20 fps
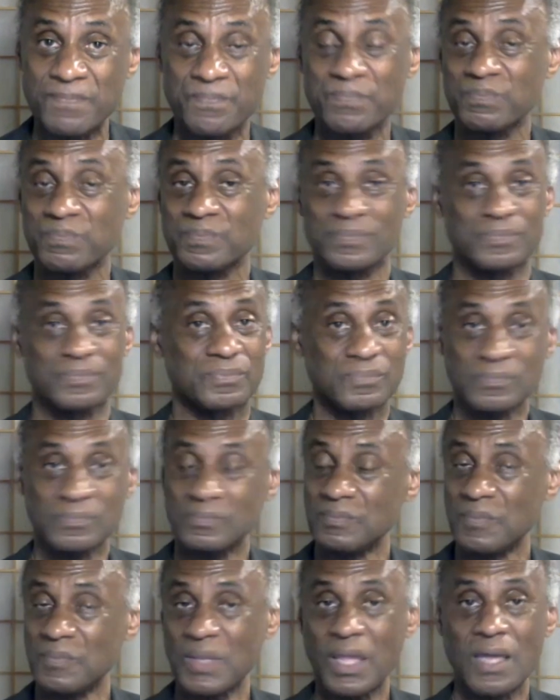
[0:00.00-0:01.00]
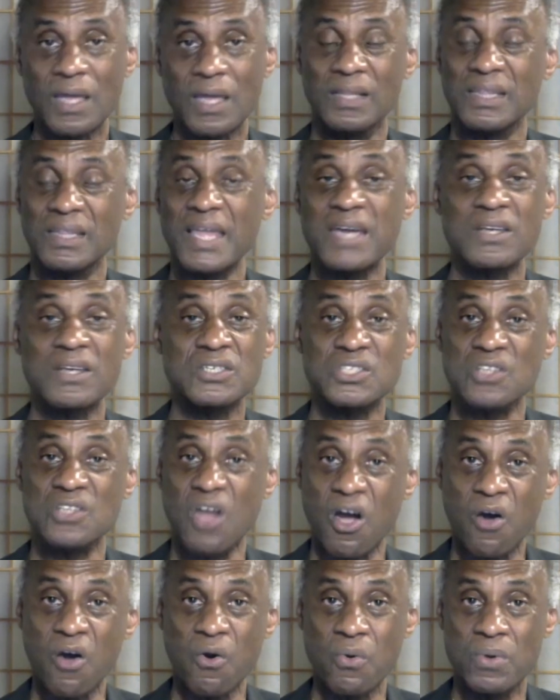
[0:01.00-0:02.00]
it, let us
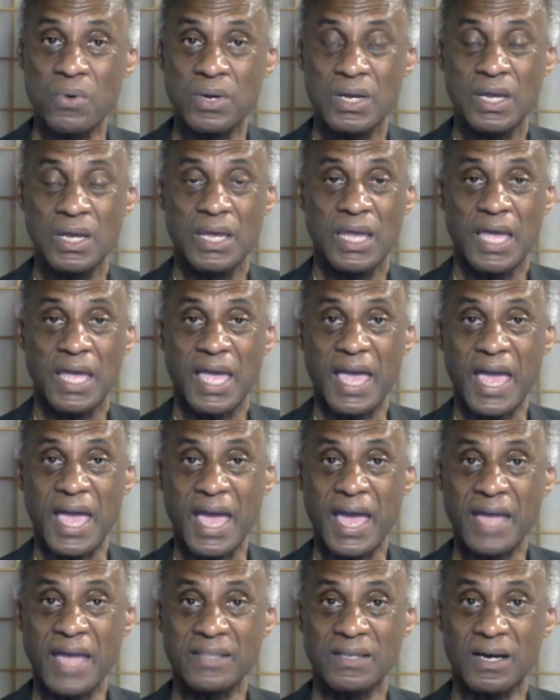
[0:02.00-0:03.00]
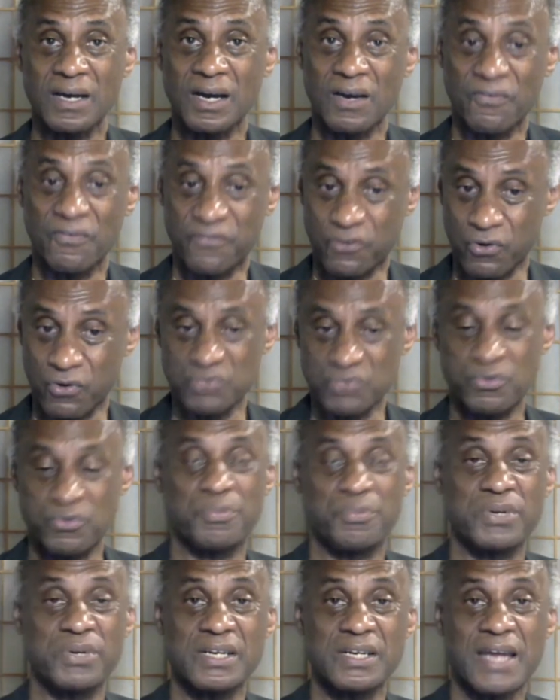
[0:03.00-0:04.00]
know. And of course,
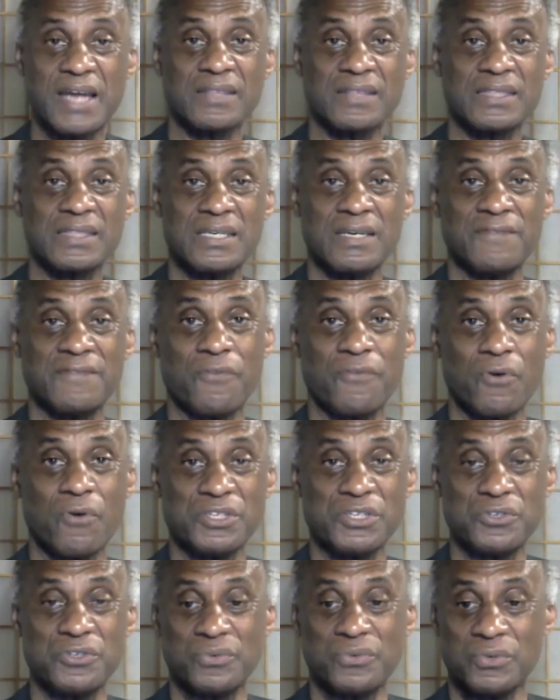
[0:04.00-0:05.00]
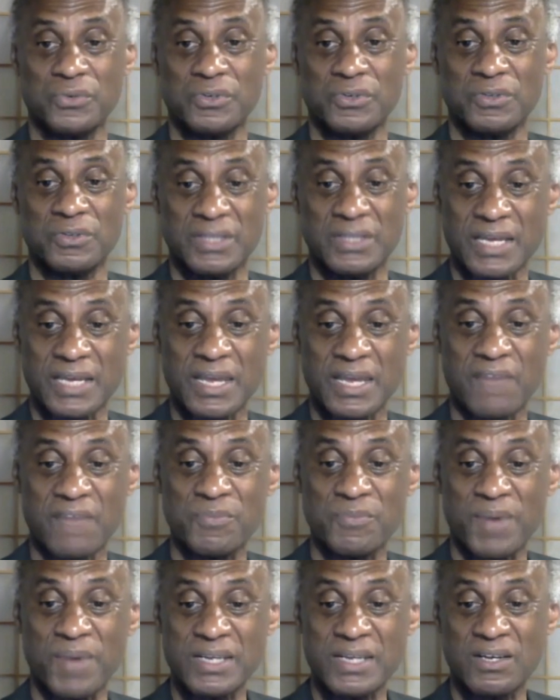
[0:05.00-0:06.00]
we'll put it out there for you. We'll let
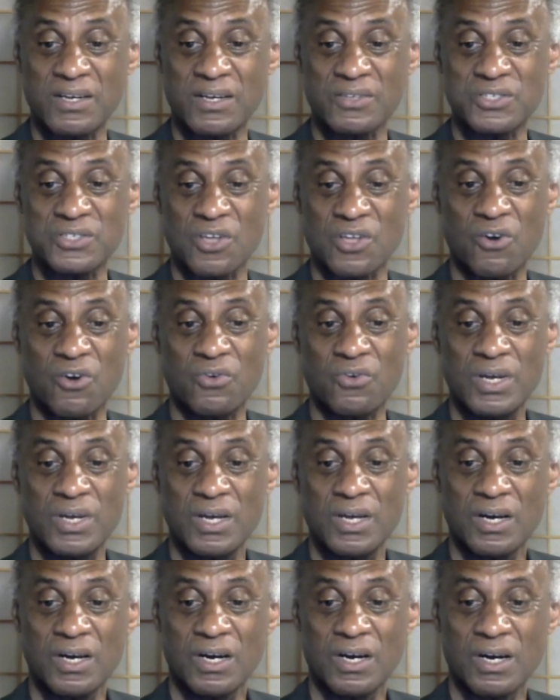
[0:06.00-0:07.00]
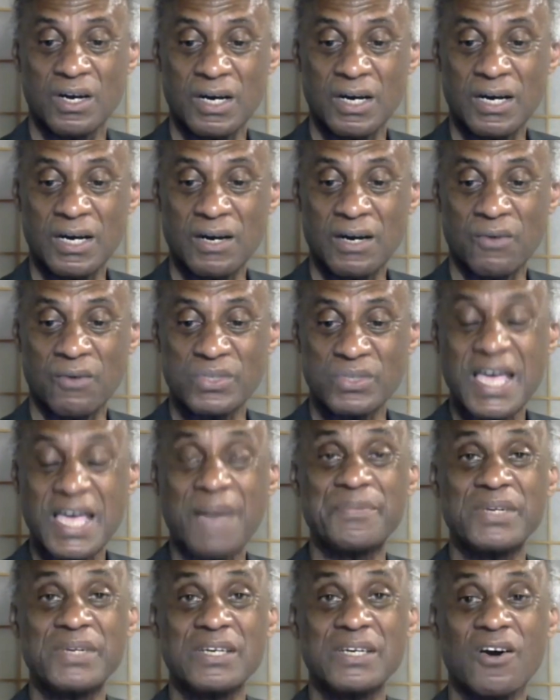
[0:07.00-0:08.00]
everybody else know
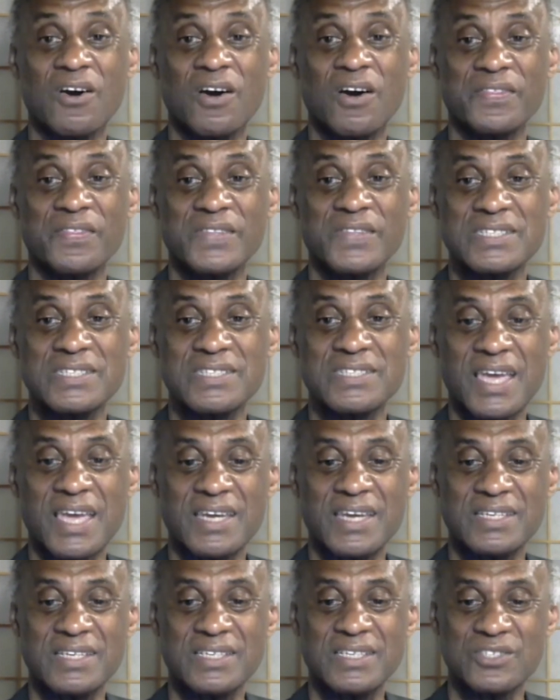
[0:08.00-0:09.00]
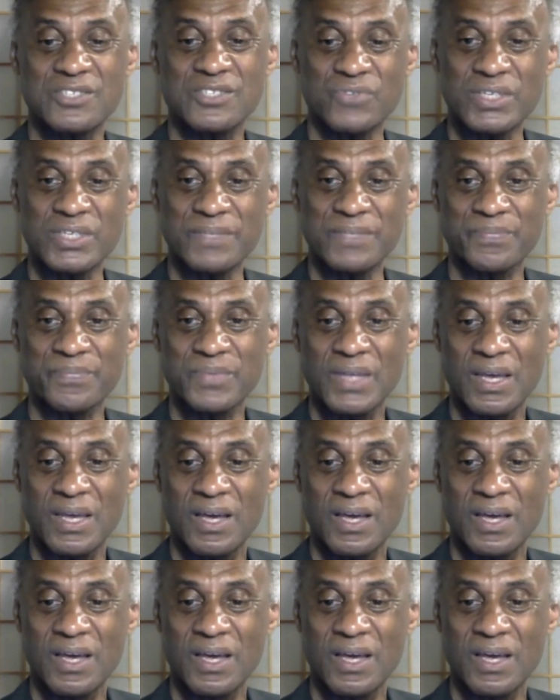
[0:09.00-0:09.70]
what's happening on this day in history.